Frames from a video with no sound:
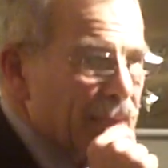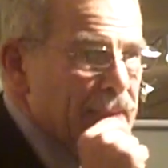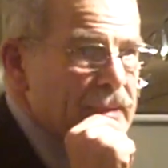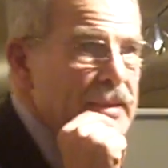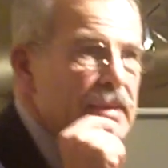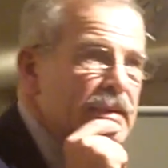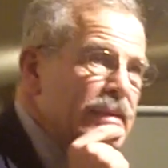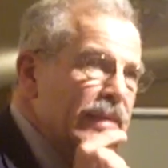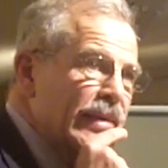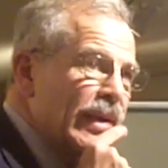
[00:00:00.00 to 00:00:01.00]
farms that
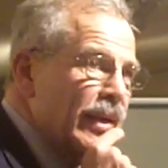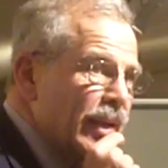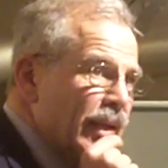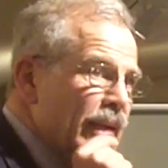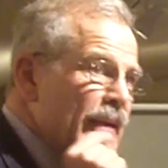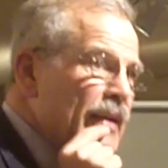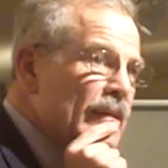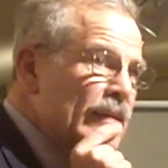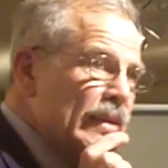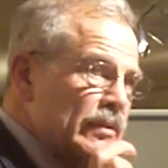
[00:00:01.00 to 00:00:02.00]
used to be managed by
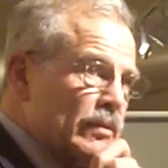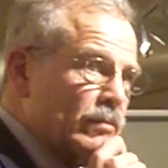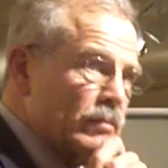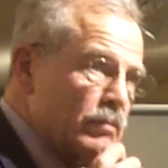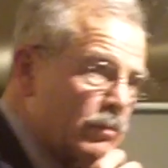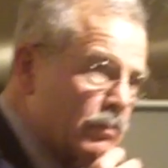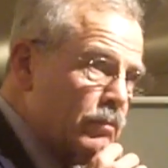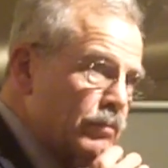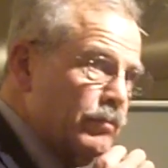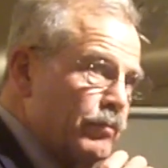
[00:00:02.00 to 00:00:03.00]
white farmers,